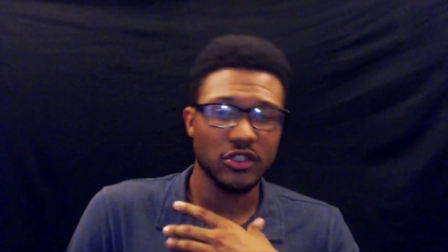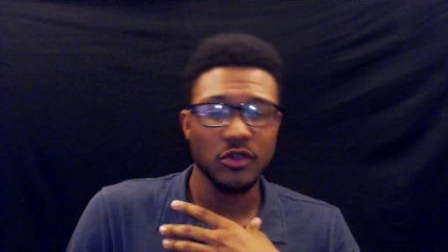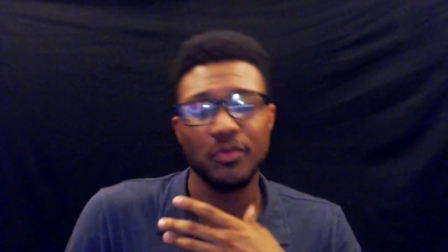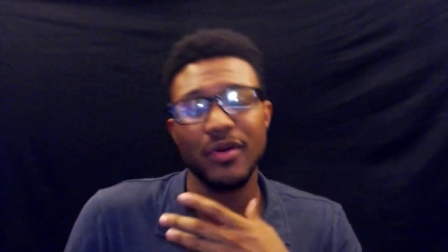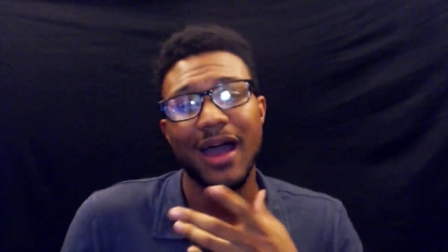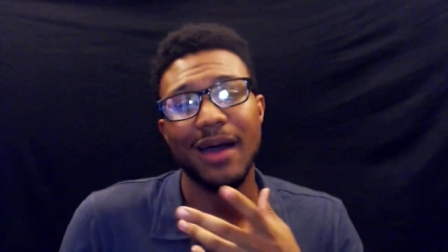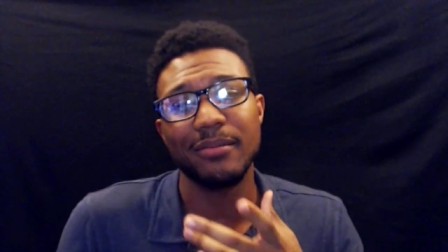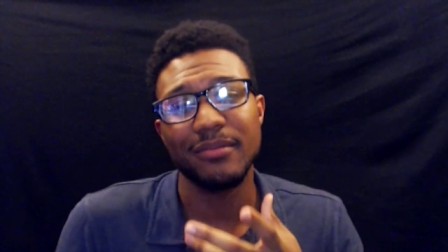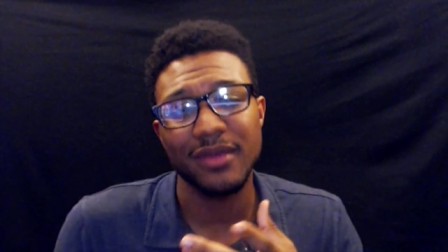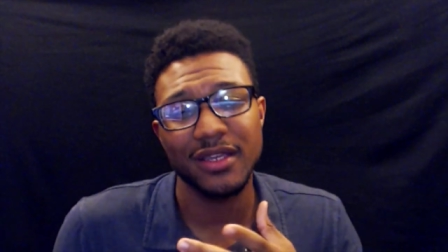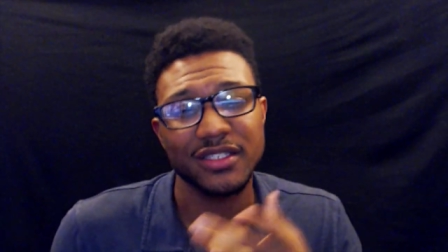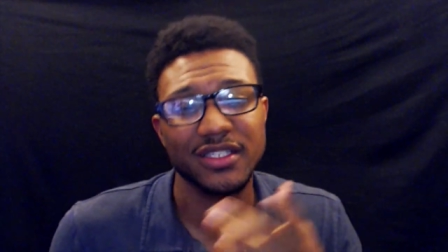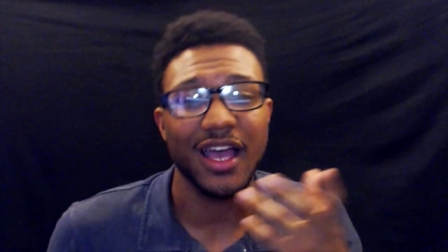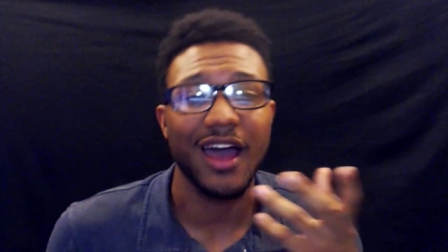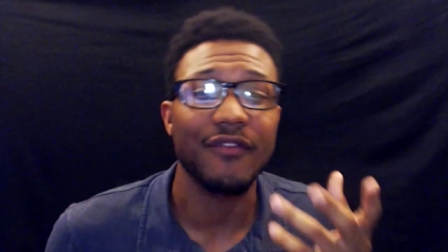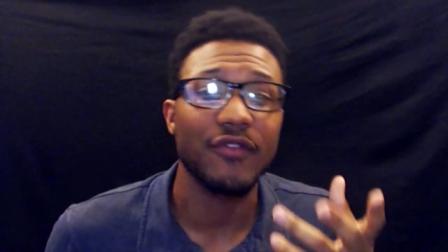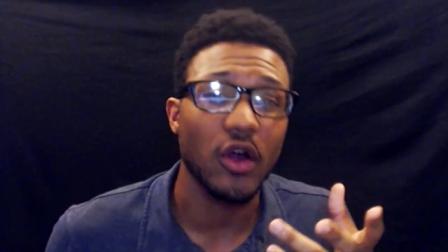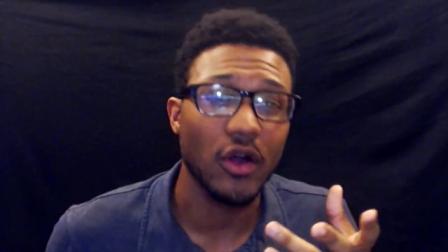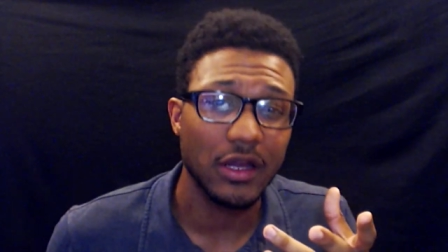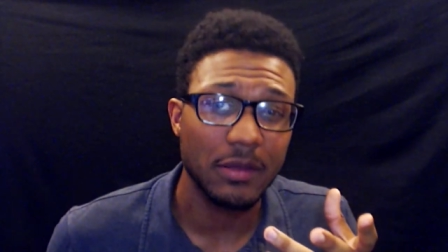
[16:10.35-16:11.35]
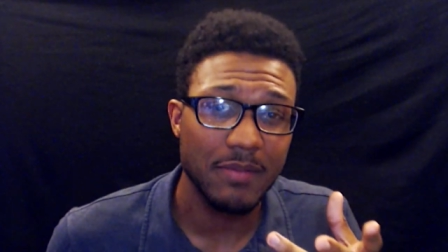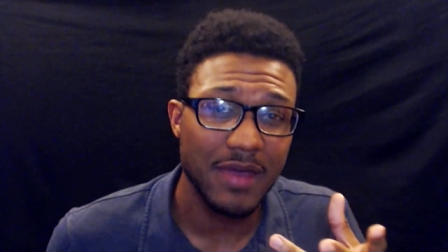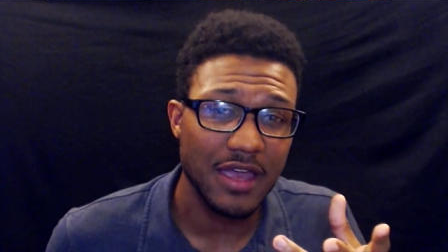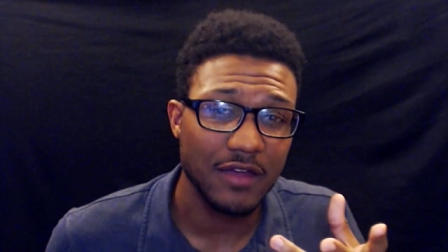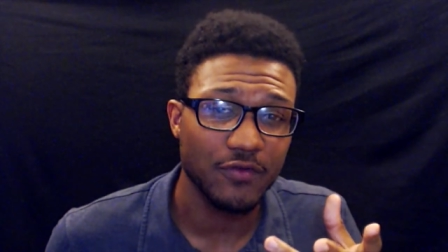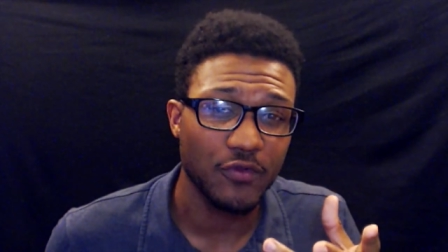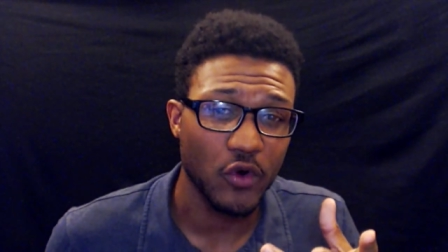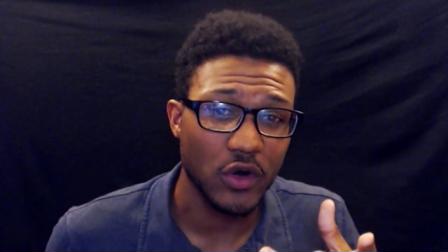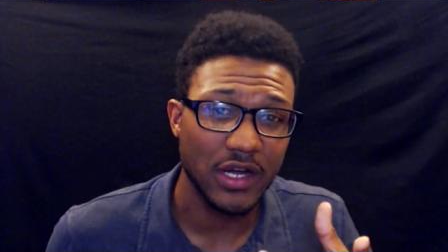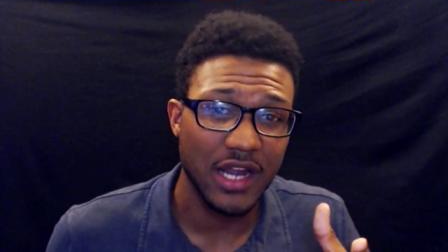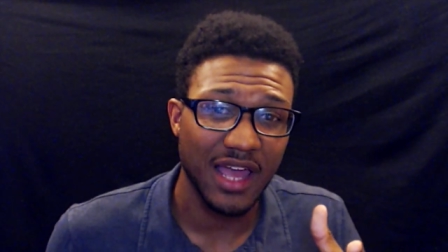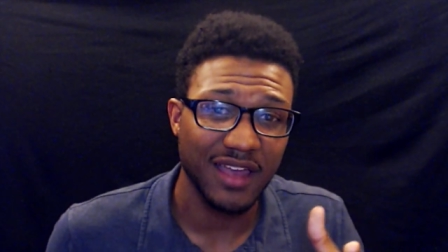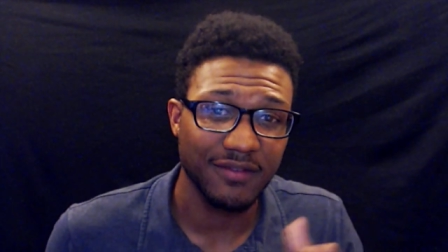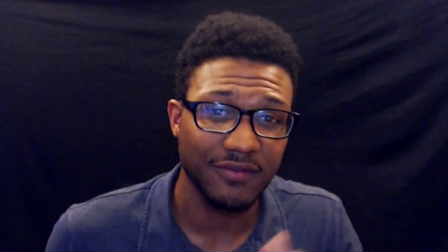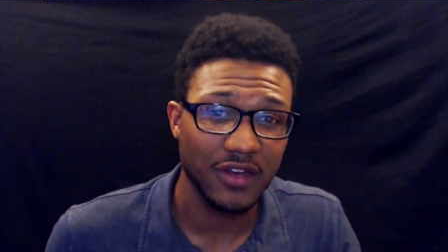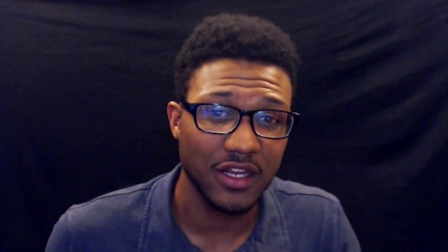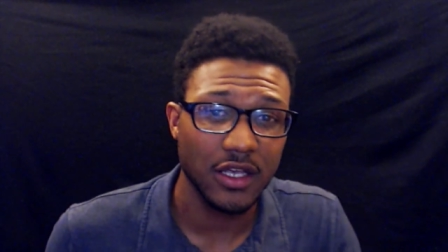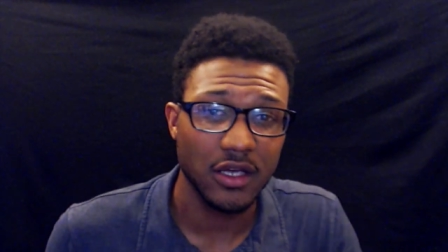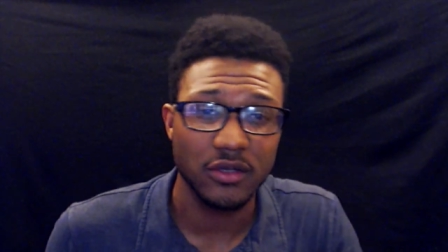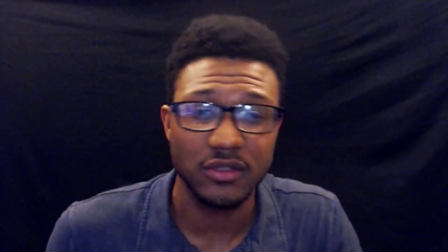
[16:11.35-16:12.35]
The problem is I've already made Fortnite
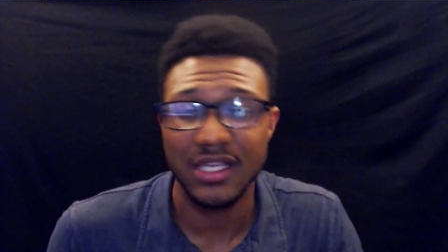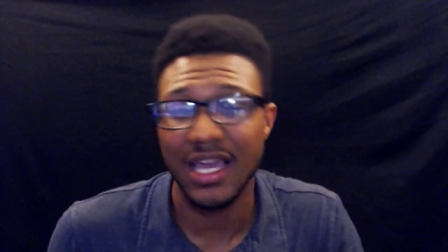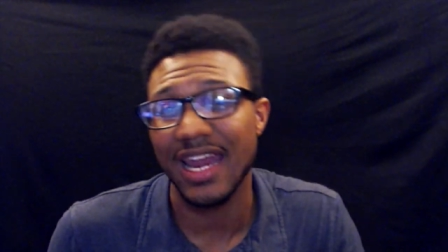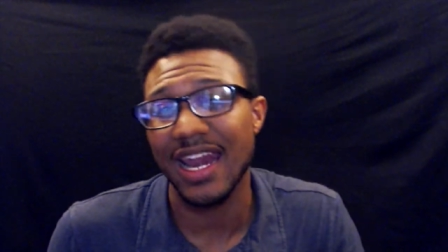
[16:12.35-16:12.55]
videos